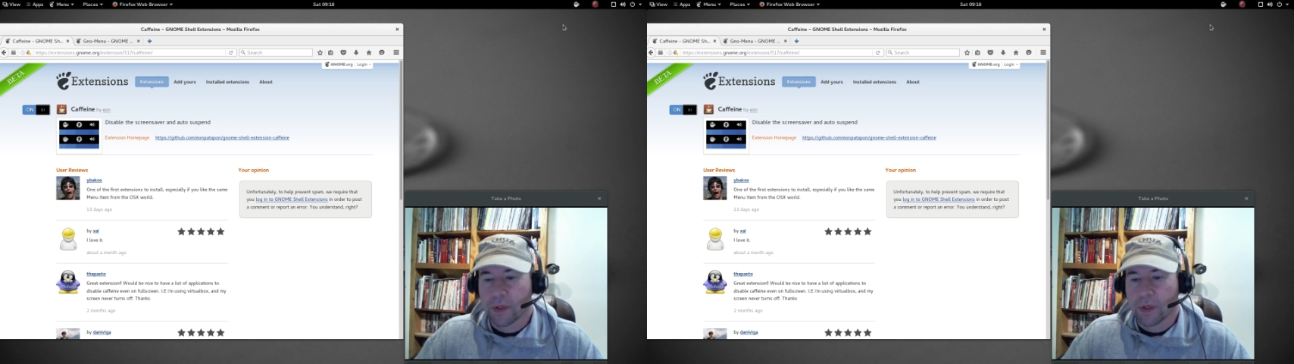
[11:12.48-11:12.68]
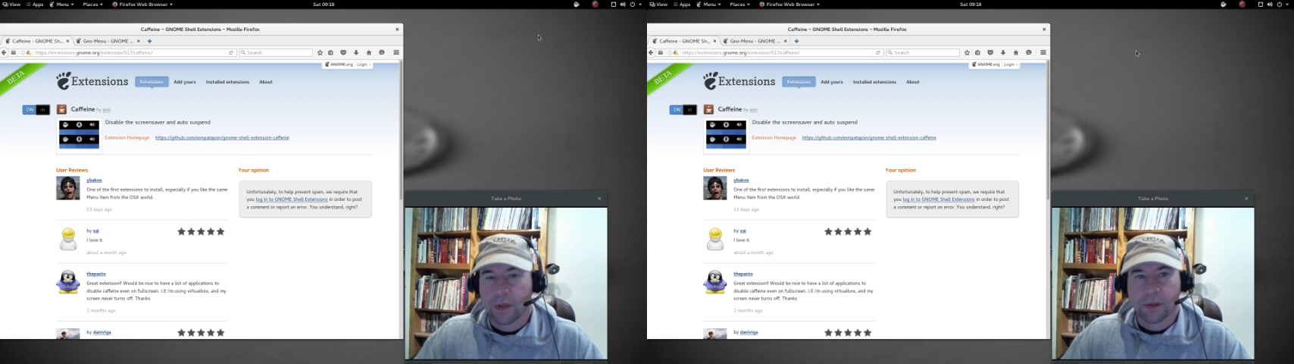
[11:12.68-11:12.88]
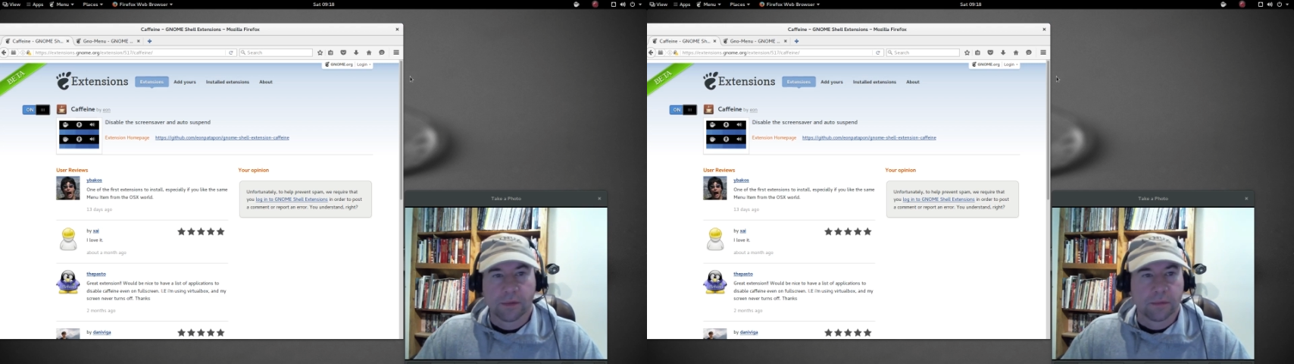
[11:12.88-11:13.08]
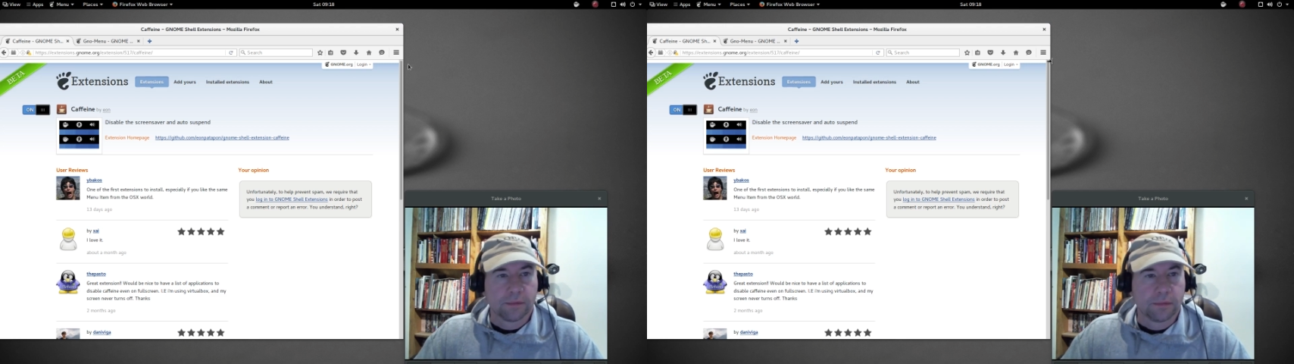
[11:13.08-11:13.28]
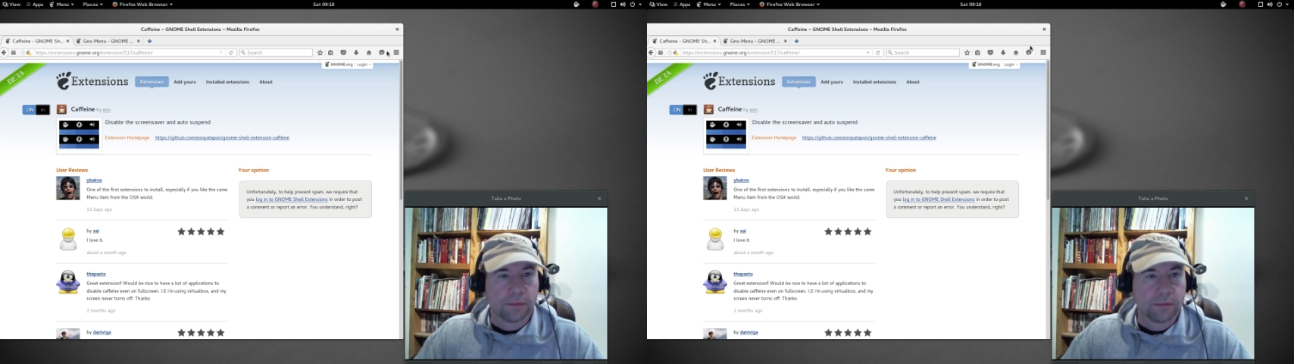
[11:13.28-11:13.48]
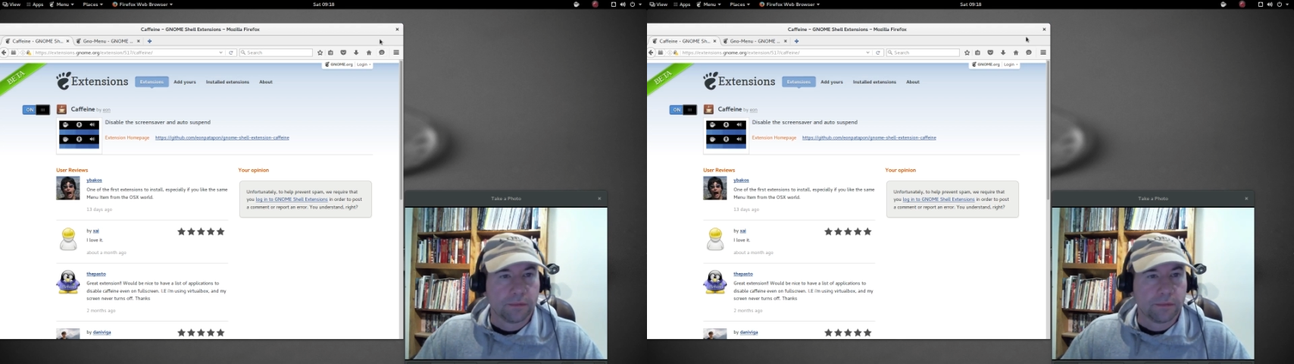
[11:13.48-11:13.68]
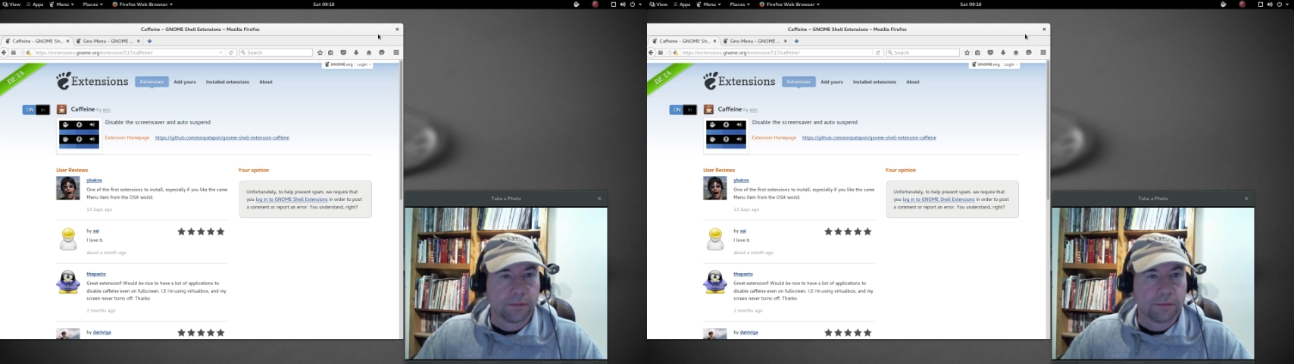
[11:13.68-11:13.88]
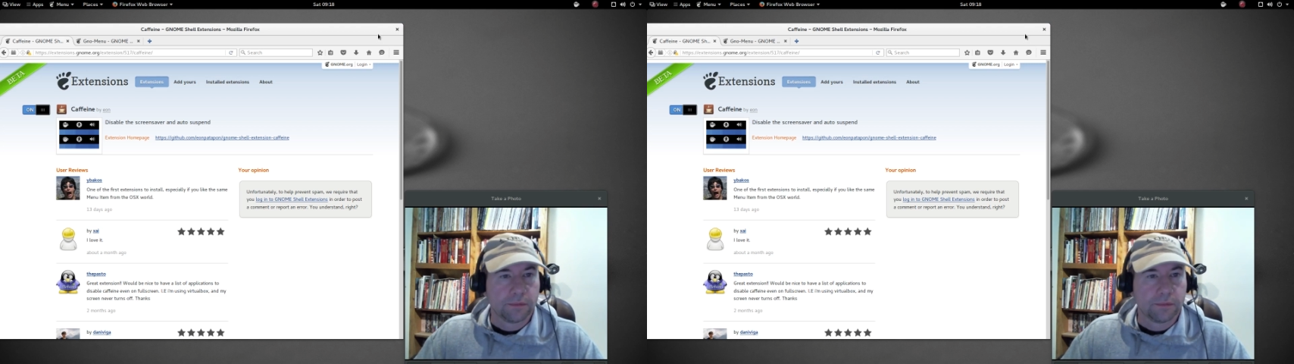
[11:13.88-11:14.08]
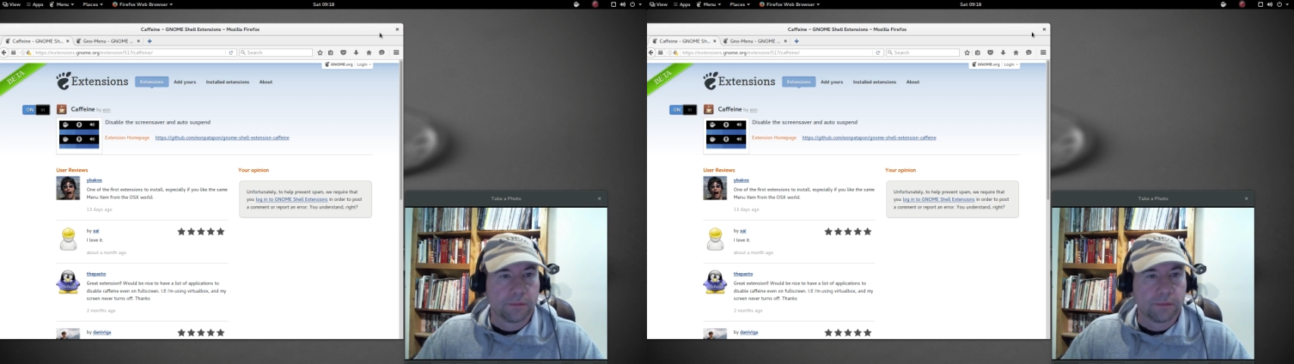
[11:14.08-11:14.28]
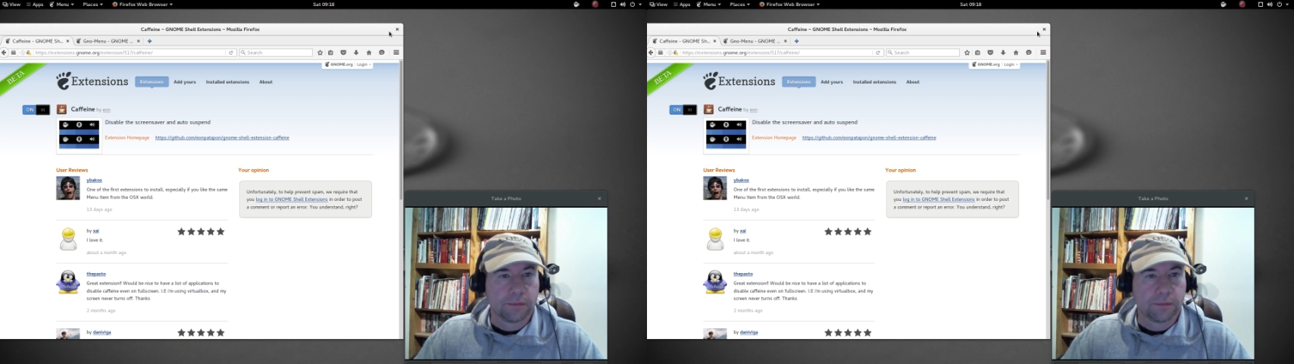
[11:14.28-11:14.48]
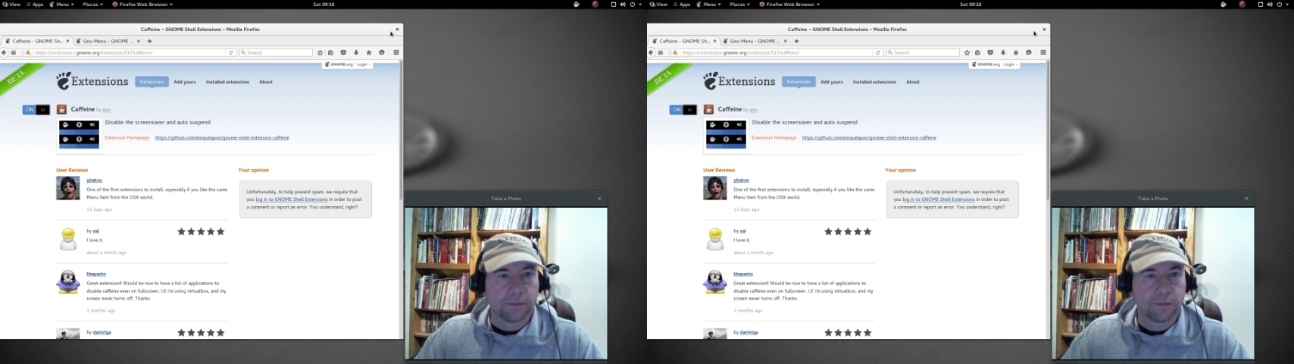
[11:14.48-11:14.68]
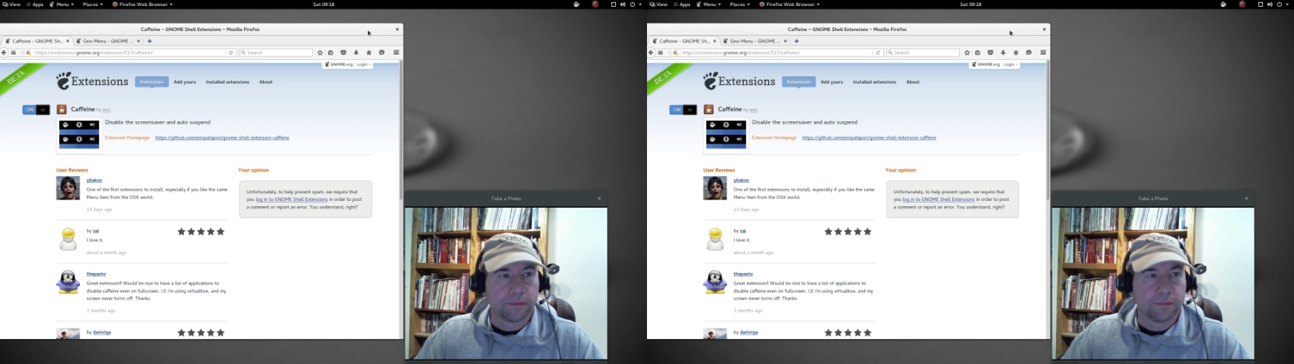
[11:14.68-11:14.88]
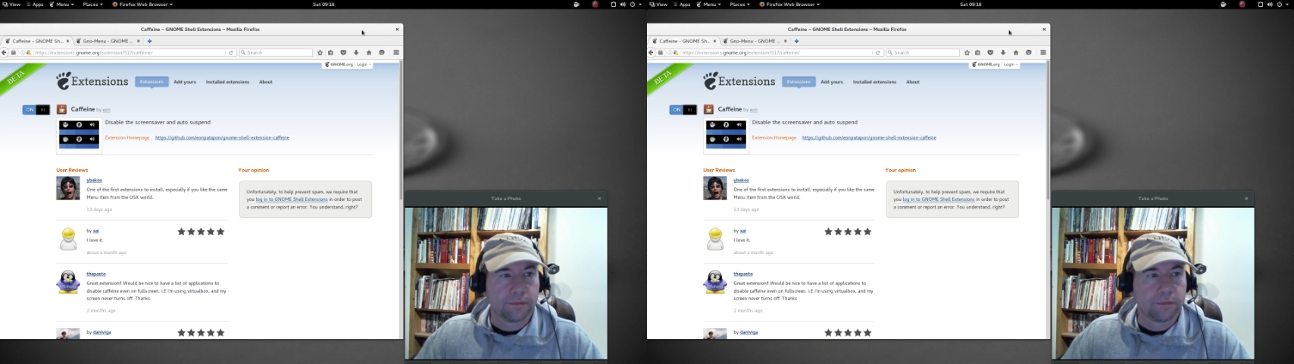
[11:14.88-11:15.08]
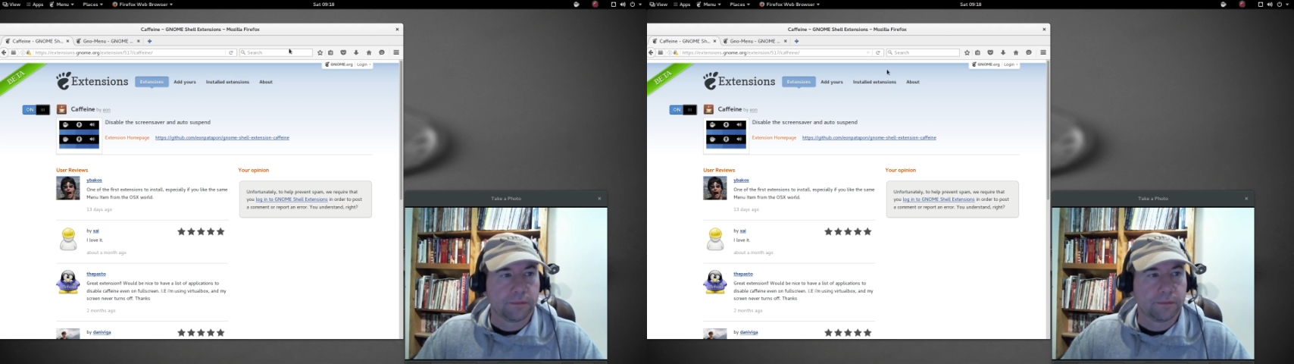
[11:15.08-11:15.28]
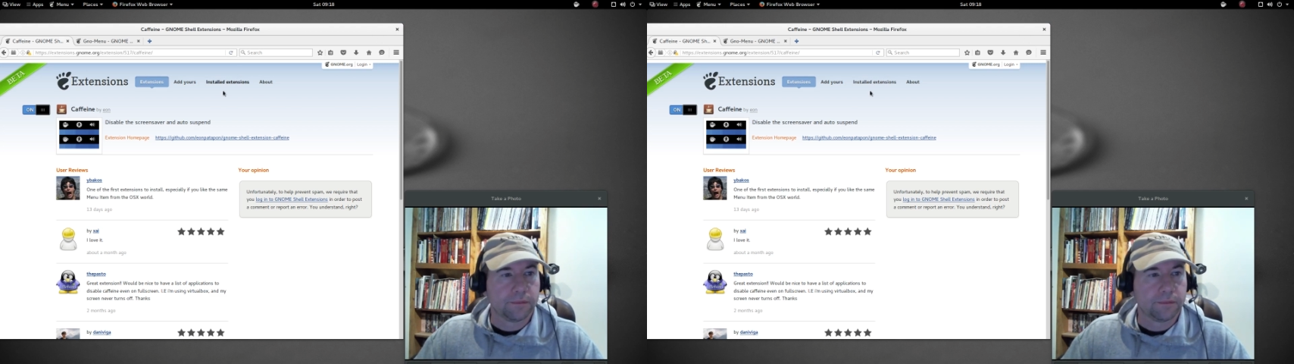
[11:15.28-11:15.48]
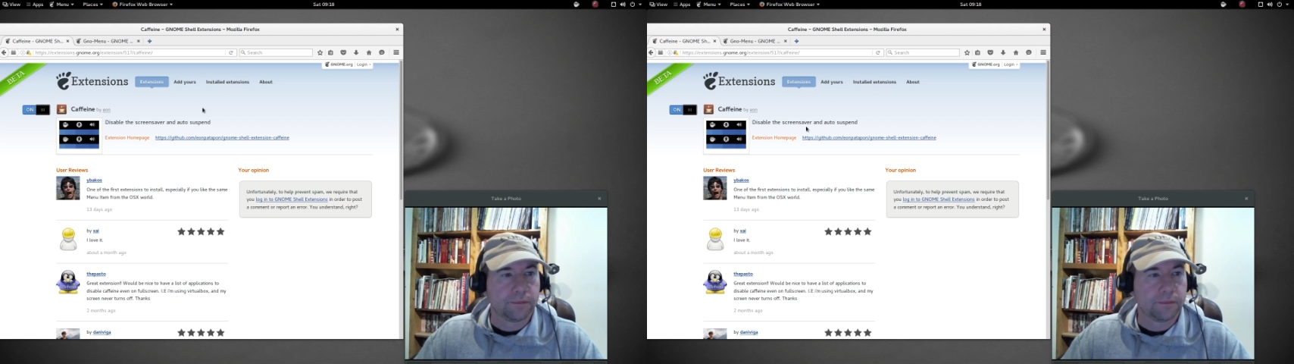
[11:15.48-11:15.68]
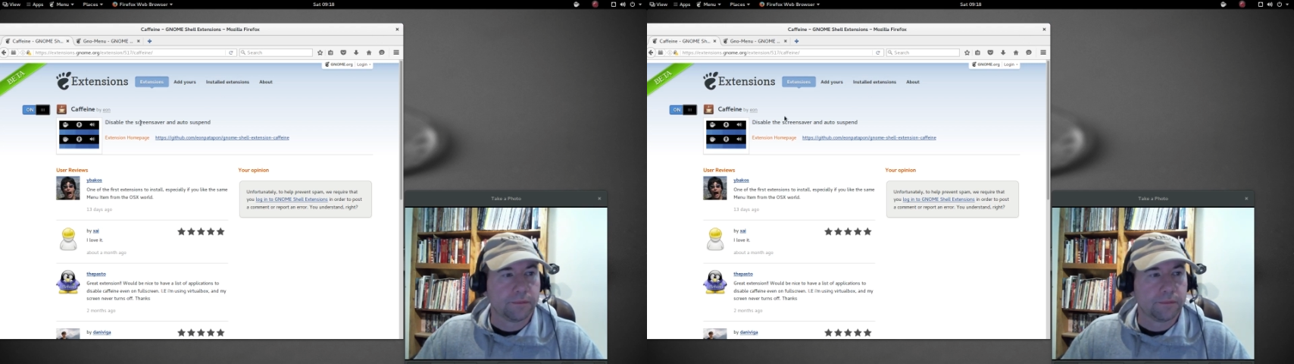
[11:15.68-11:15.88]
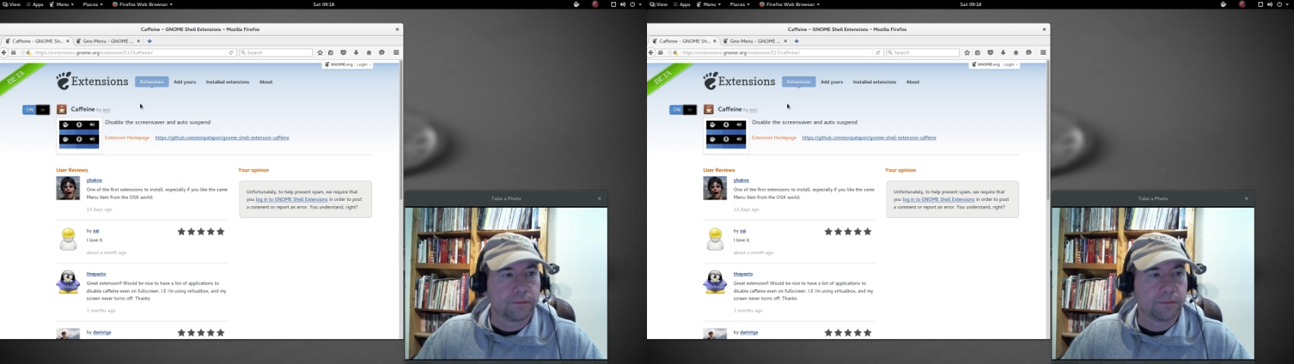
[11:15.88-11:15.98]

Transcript: [no speech]